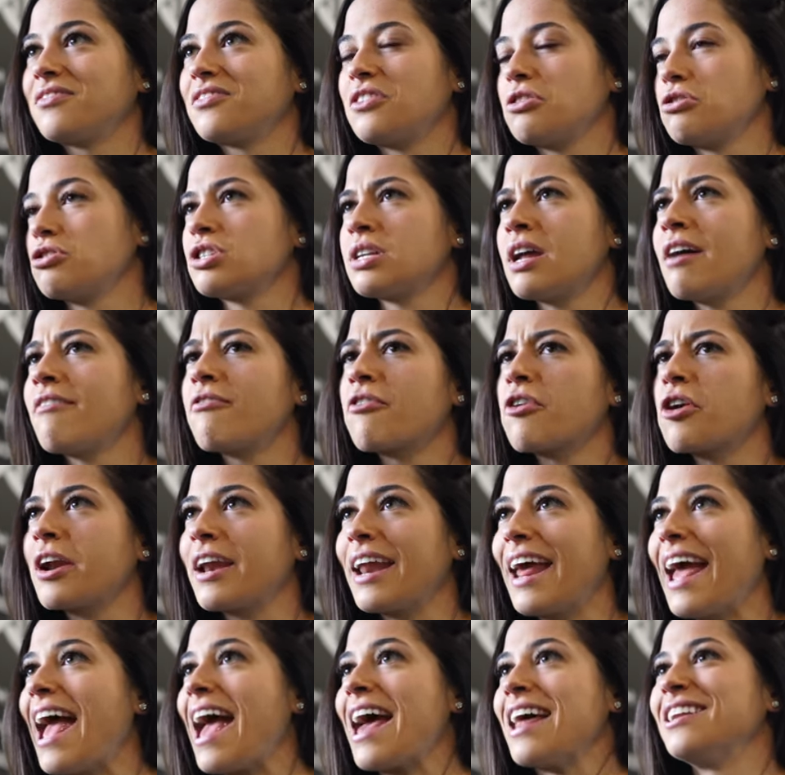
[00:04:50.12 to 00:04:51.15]
there's never
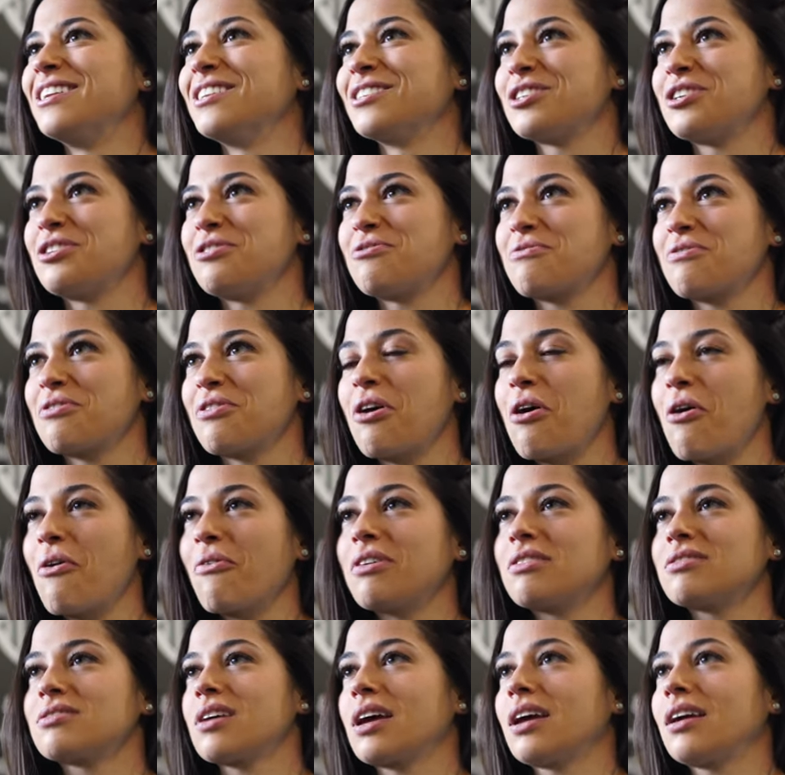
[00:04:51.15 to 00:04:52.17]
an end. You can
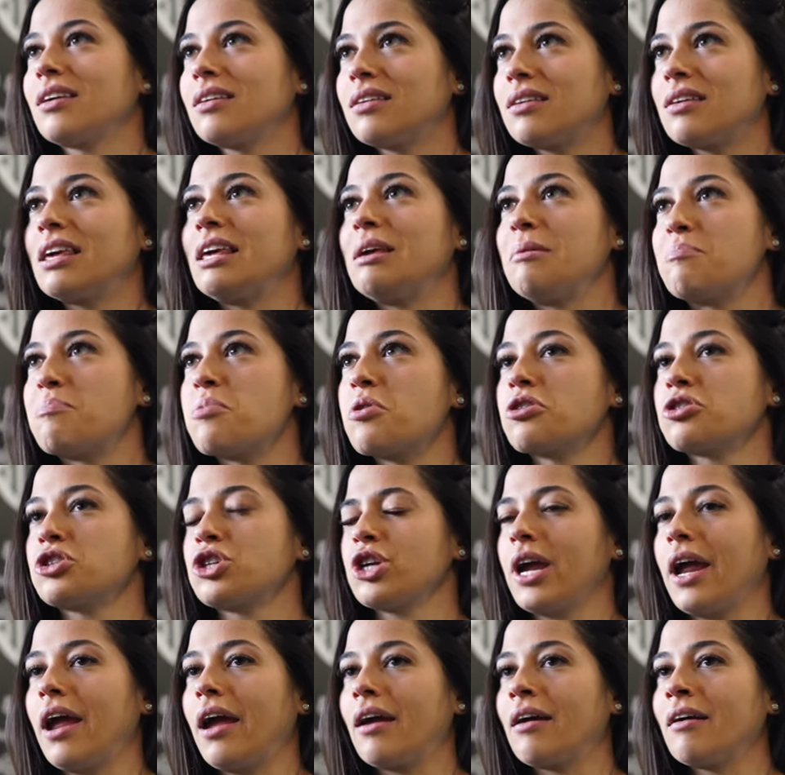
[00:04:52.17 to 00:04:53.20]
always like keep
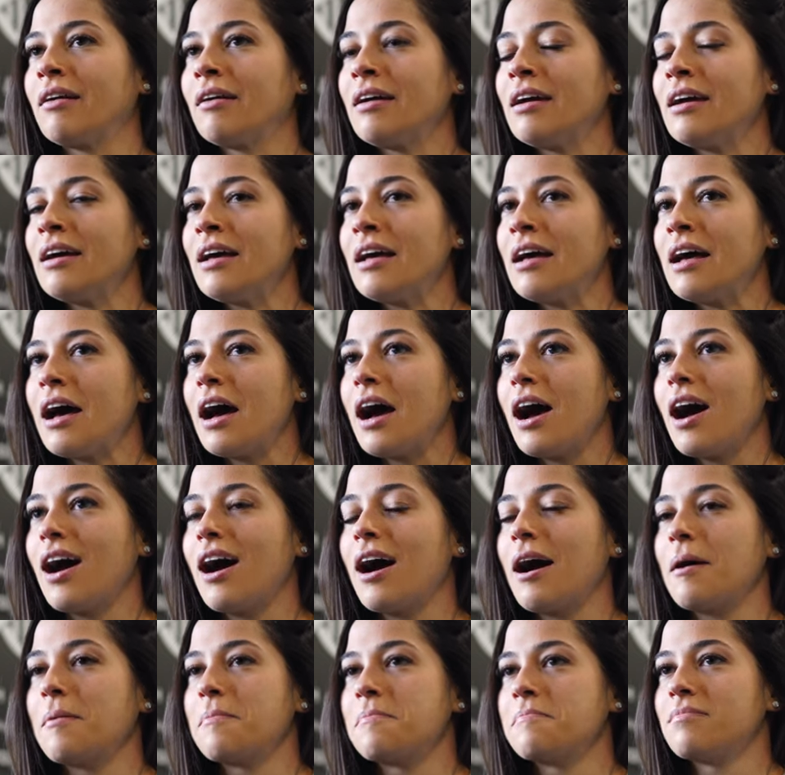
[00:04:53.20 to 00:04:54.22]
pushing.
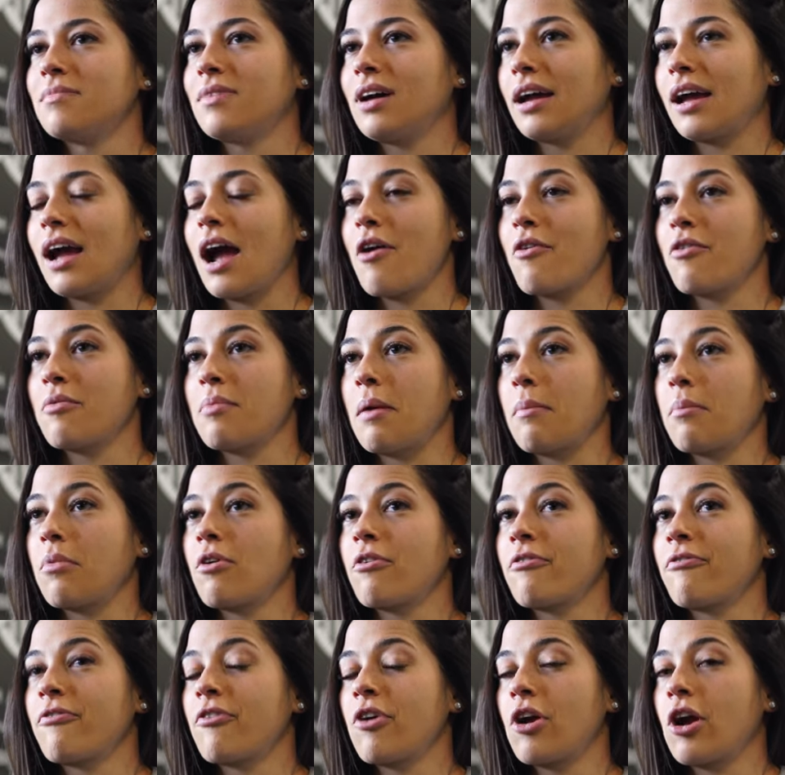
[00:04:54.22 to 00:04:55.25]
Um, like I
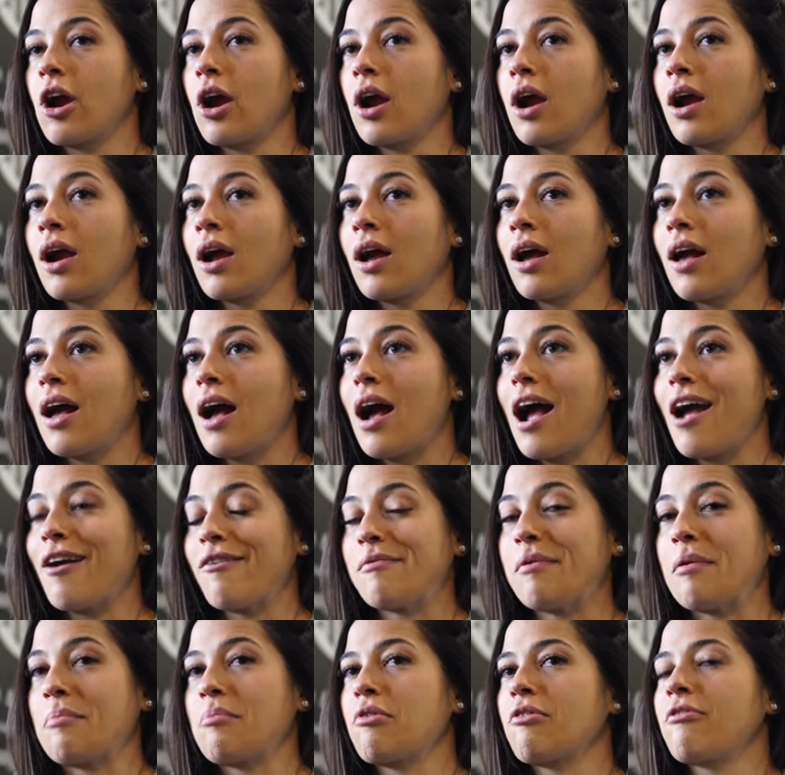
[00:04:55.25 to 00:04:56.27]
remember for I
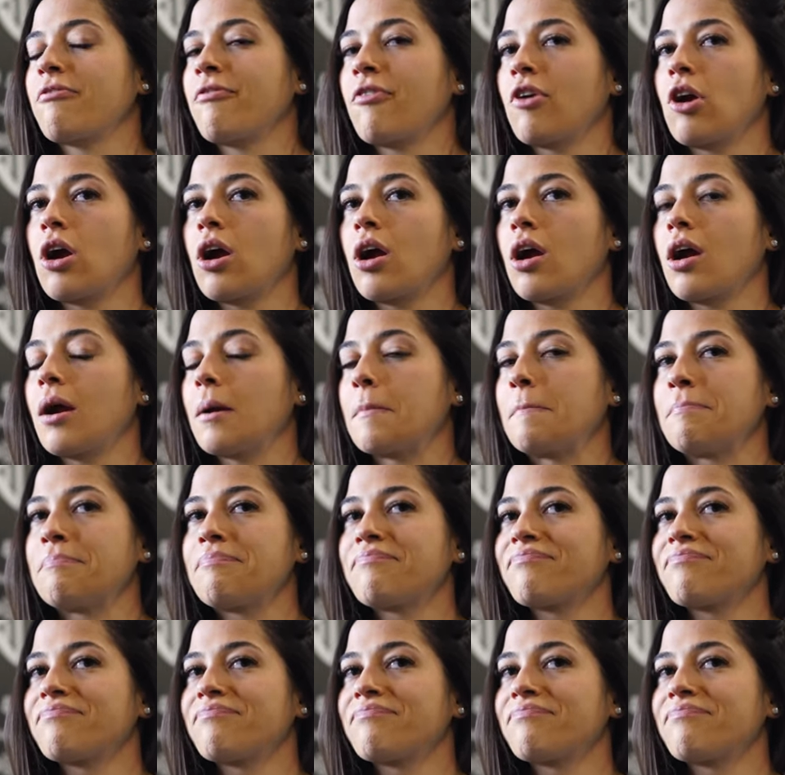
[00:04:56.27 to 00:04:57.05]
remember for